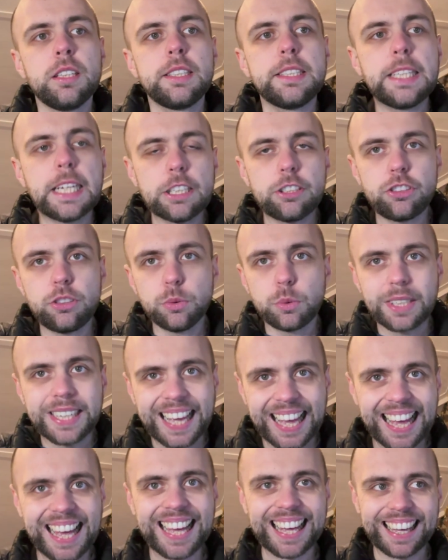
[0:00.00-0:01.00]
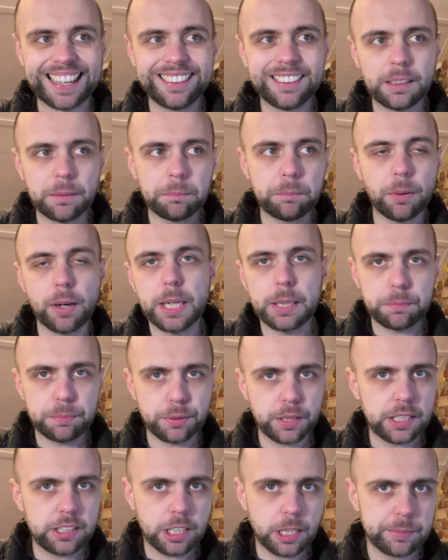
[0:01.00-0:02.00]
yes, you can buy
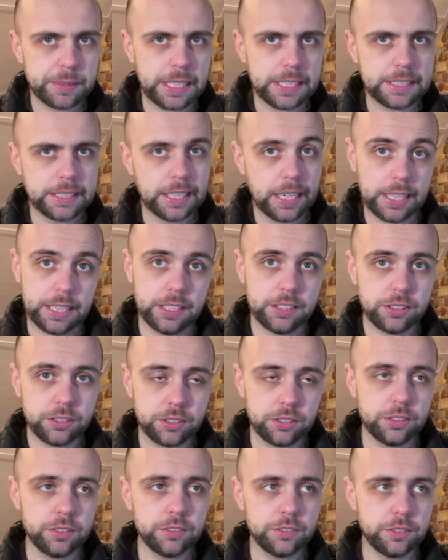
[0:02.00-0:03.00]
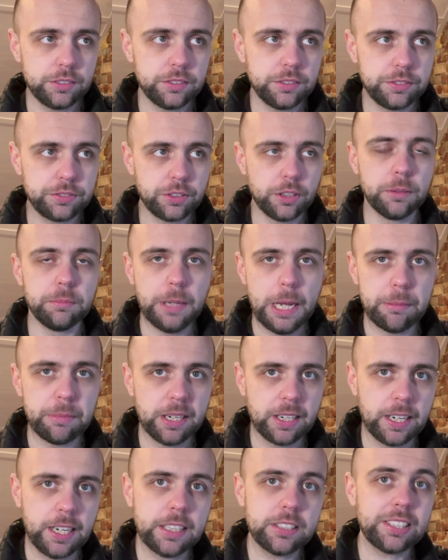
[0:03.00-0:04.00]
pre-terminated lengths from
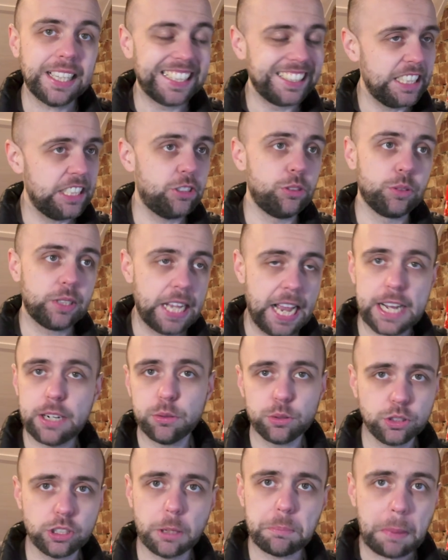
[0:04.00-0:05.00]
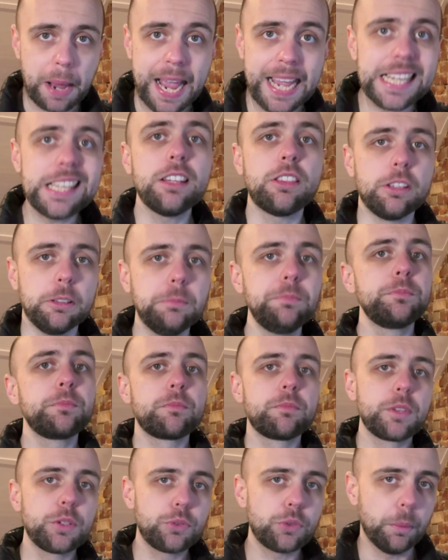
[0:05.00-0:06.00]
MLS, and yes, you can also pay them
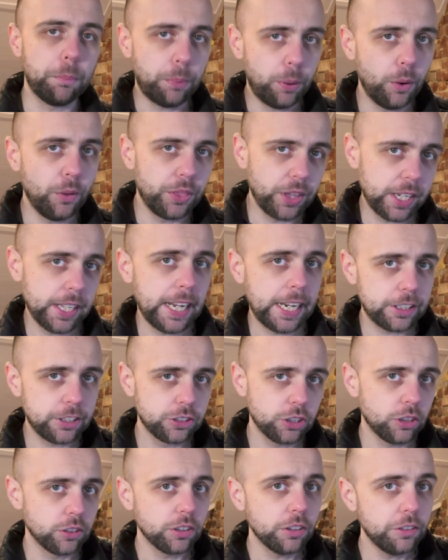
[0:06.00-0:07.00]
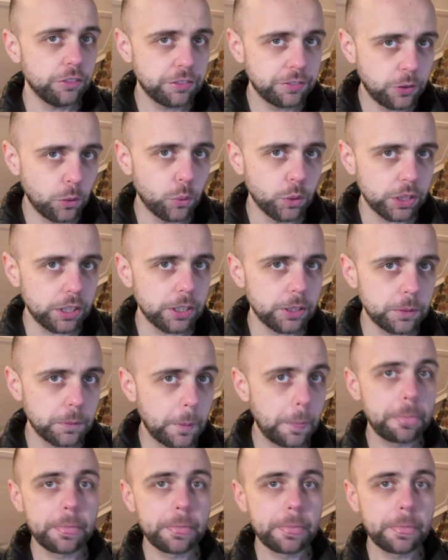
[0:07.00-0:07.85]
to put the connectors on for you.